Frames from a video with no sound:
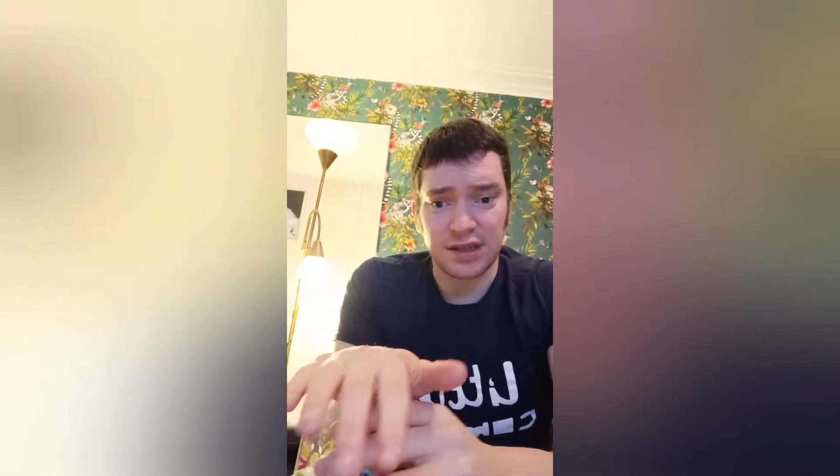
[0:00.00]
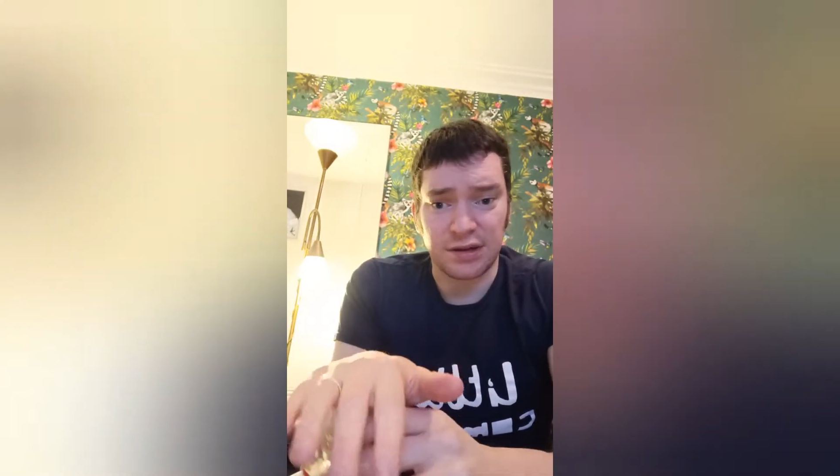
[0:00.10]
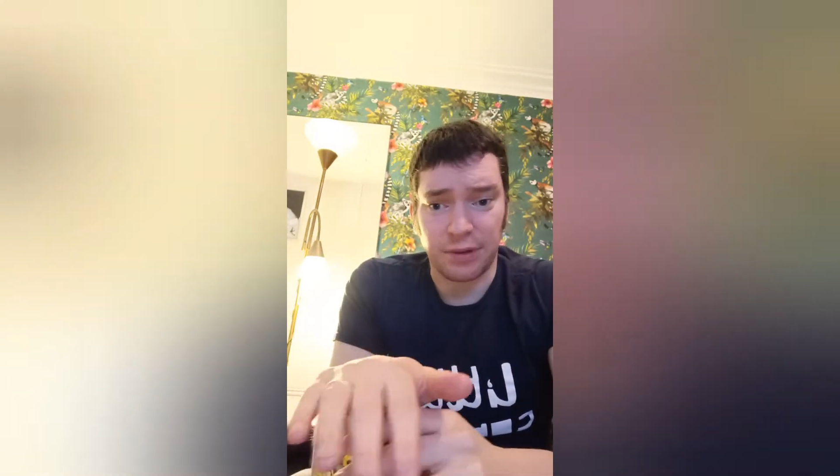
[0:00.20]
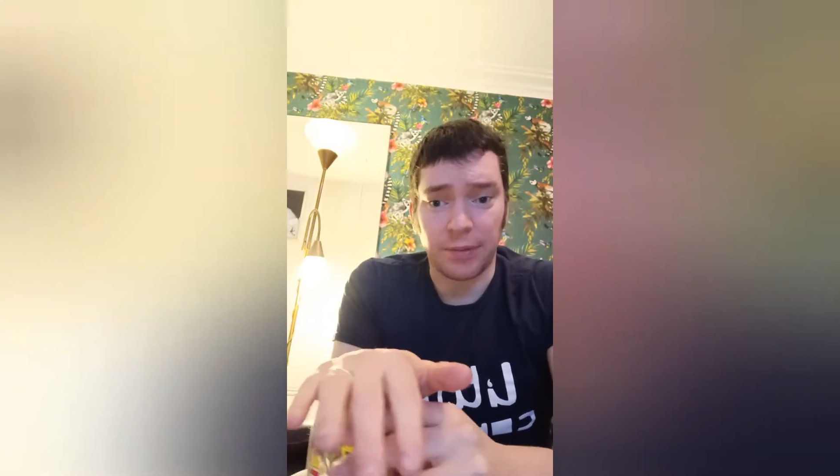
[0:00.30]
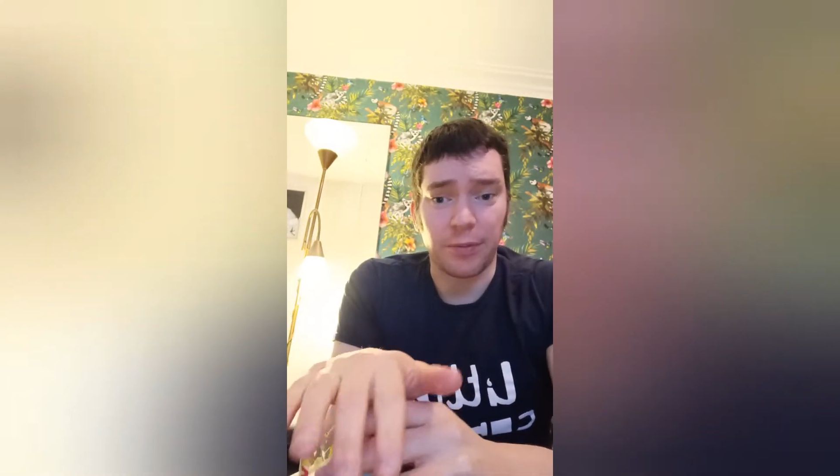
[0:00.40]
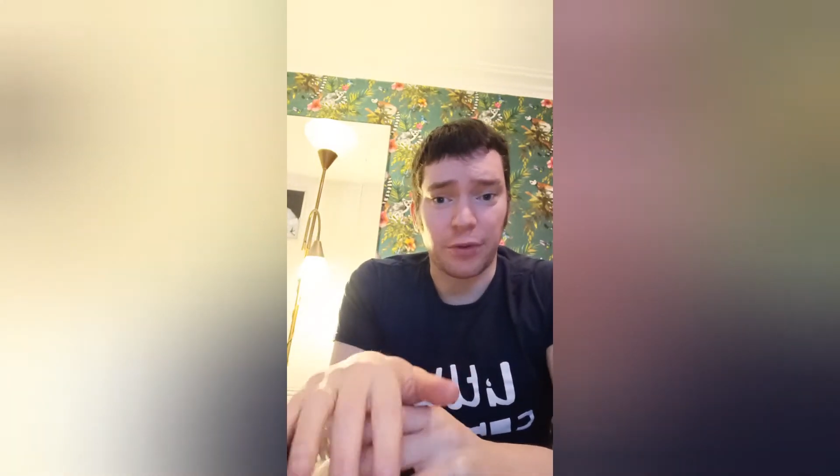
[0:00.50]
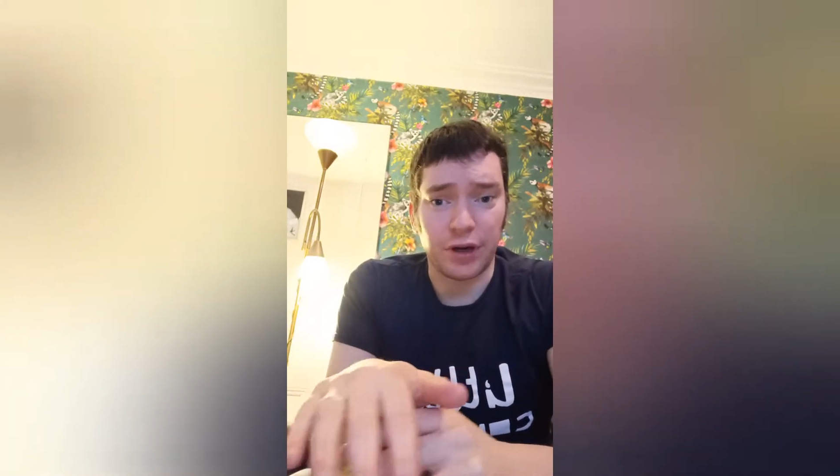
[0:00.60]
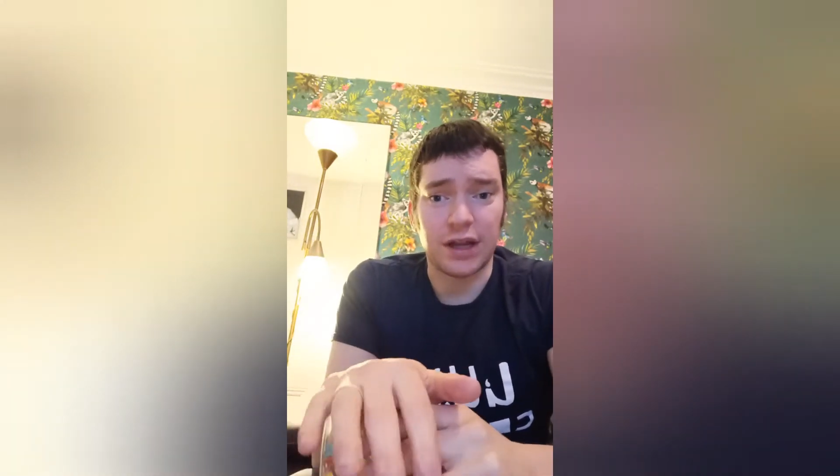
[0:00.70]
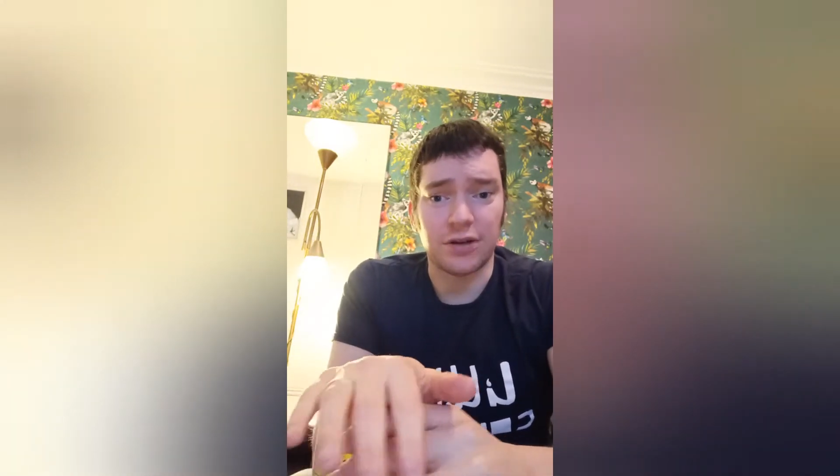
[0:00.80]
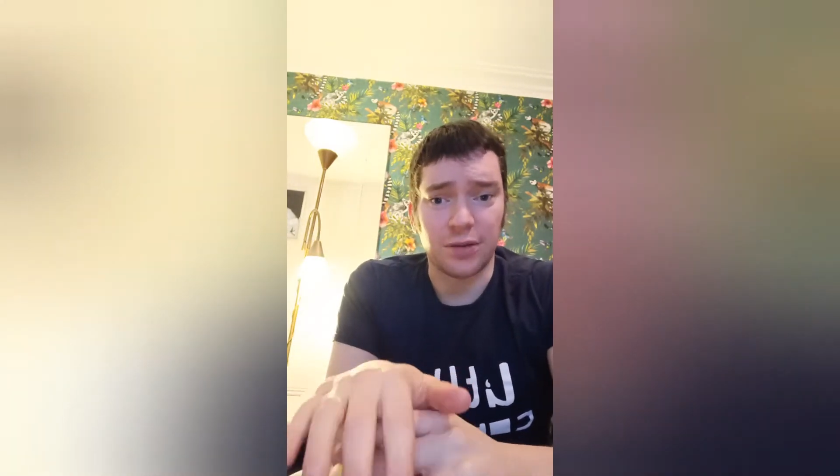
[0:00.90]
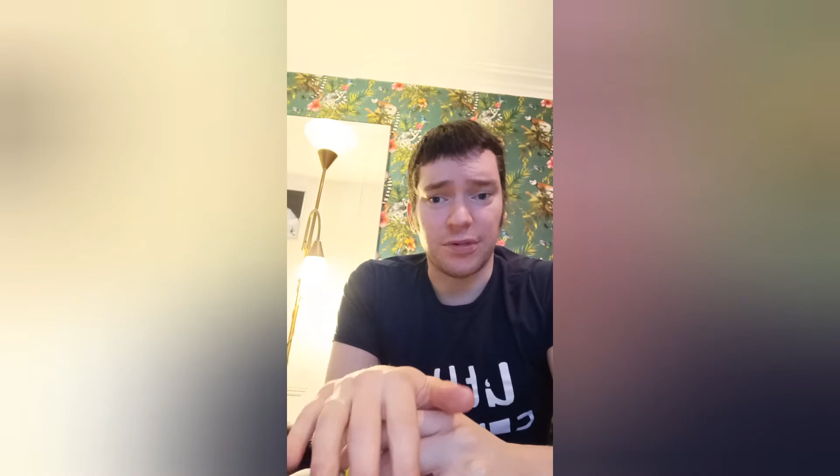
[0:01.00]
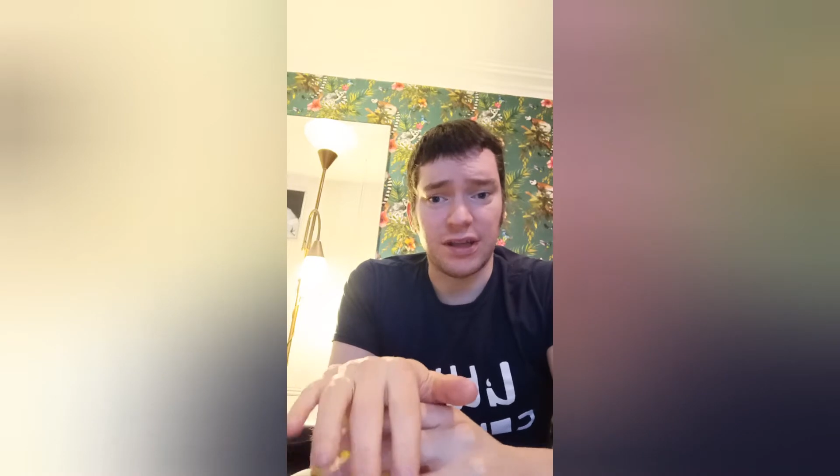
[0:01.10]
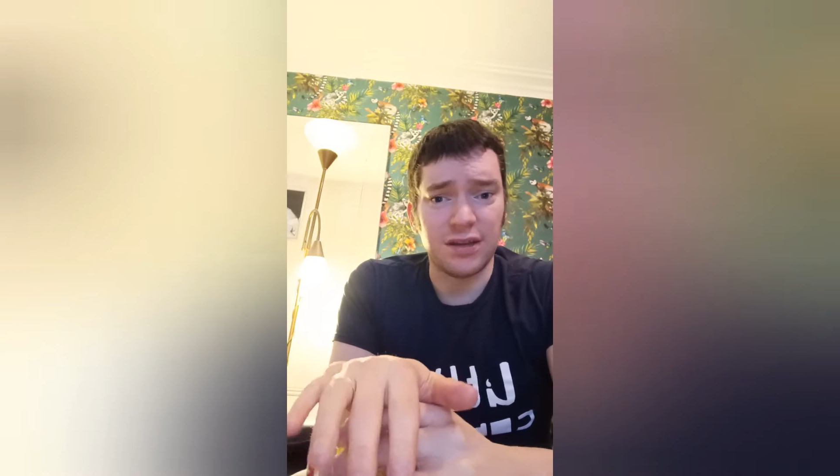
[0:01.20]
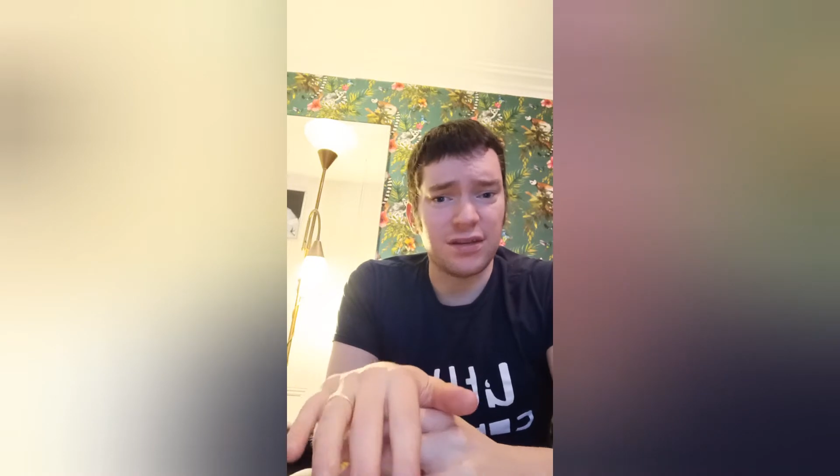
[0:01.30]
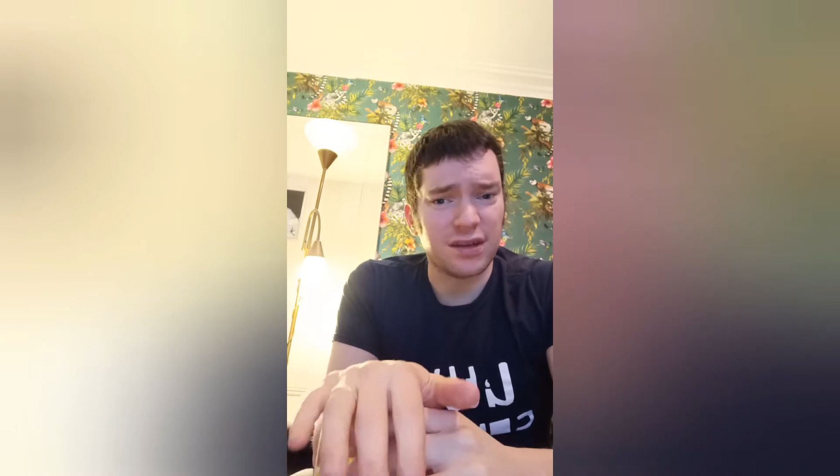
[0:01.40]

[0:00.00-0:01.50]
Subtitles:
a wee bit more air to breathe.